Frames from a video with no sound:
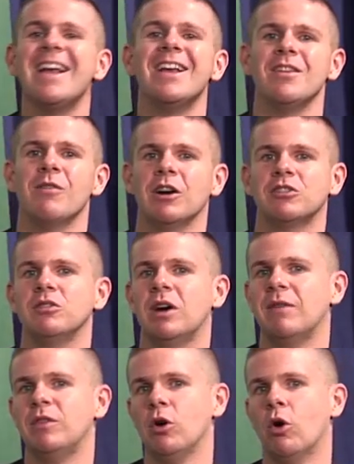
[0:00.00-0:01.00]
You also
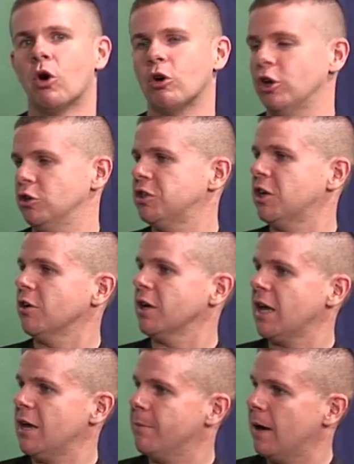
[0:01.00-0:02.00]
have the Orioles that are a
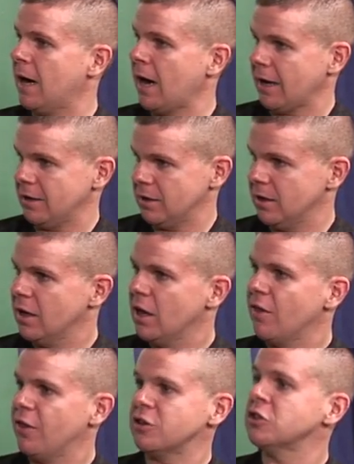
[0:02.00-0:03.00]
game behind.
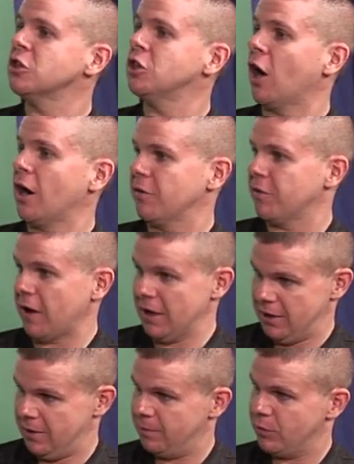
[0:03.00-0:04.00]
This is a
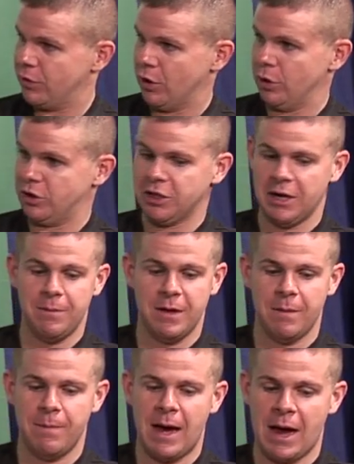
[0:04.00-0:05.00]
dogfight. So it's going to be
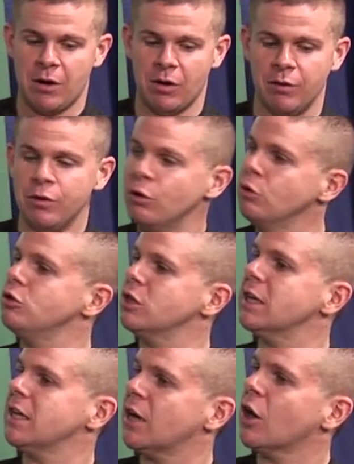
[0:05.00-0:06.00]
a matter of who's
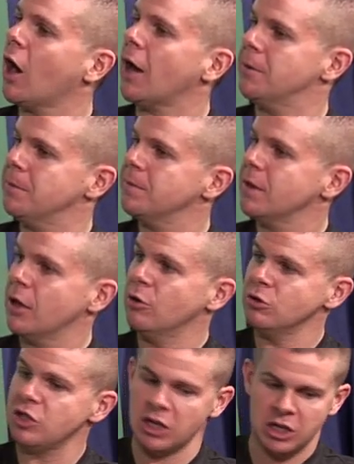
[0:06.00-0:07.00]
going to get hot and
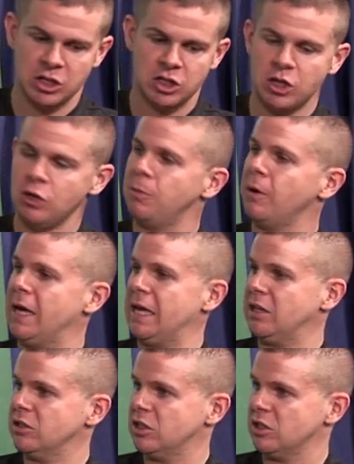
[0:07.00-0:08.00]
who's going to continue playing
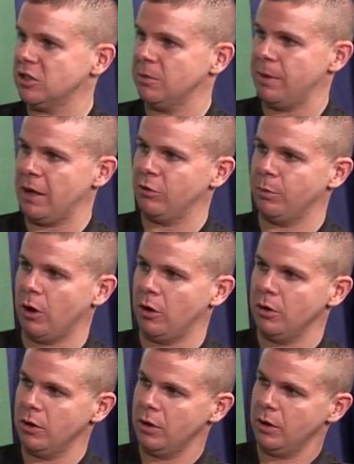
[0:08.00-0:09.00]
consistent baseball.
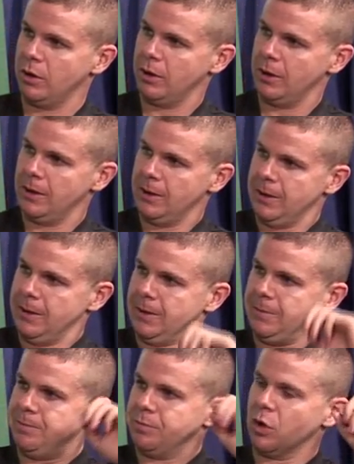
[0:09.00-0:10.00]
Do they play each other a
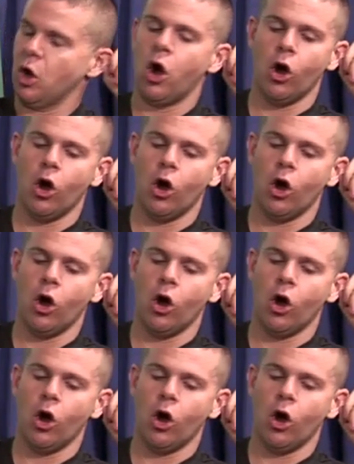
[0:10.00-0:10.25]
lot? Oh, or?